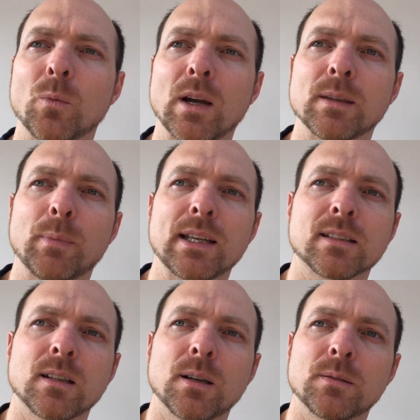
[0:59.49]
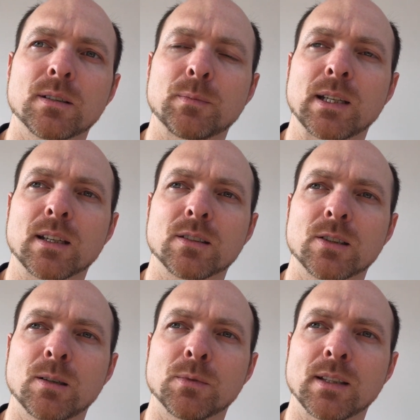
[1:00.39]
when the base load is being
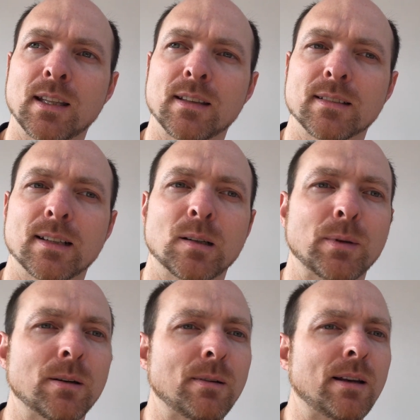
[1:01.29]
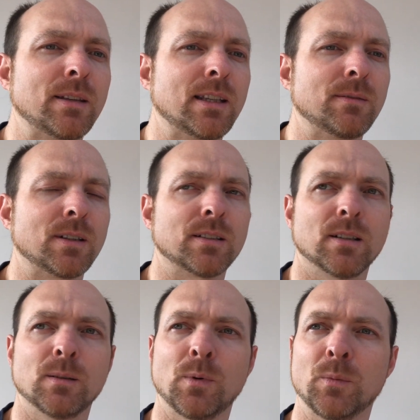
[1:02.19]
consumed, and then there's a little bit around the evening
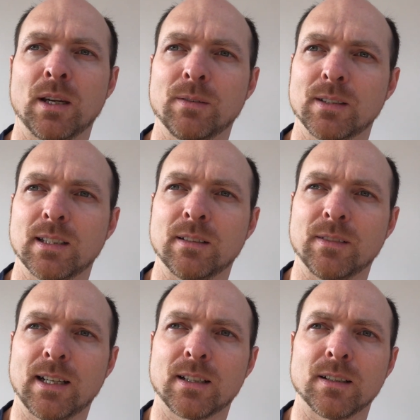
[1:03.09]
time when we're having dinner and that